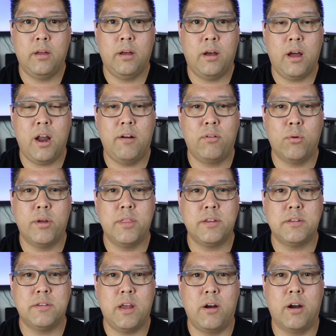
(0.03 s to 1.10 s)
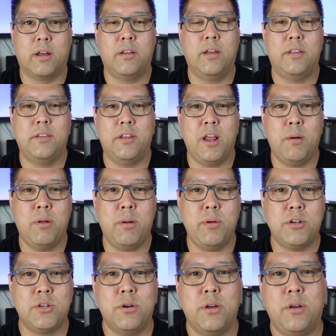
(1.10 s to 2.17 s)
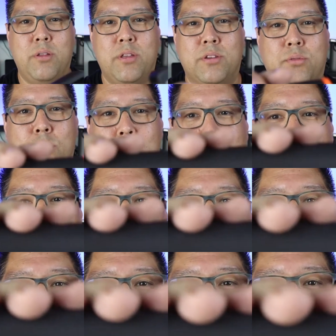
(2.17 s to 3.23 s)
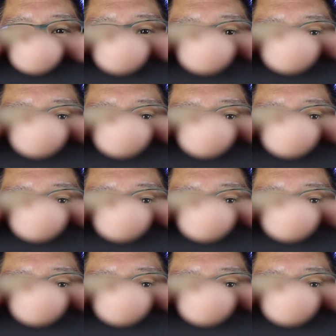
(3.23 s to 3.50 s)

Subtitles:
Hi everyone, this is Eric. Today I'm going to be showing you this really cool floating